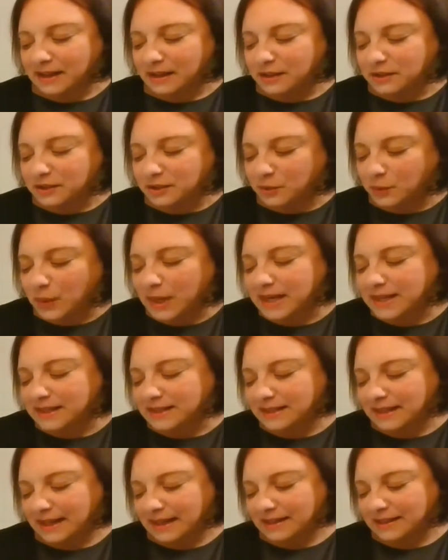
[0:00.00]

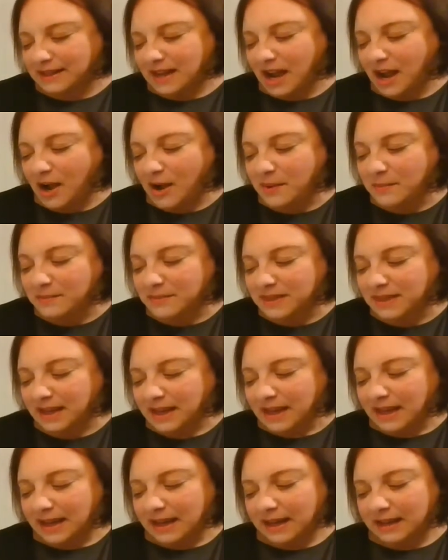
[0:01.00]
squeaked and hummed
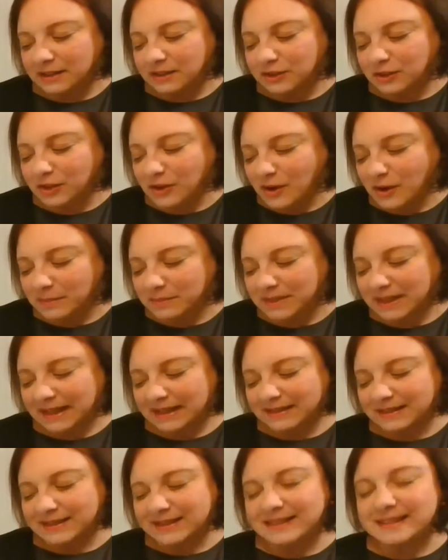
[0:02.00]
and chirped
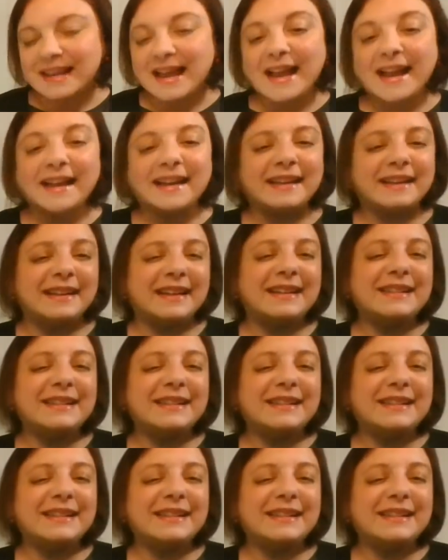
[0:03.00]
and sang.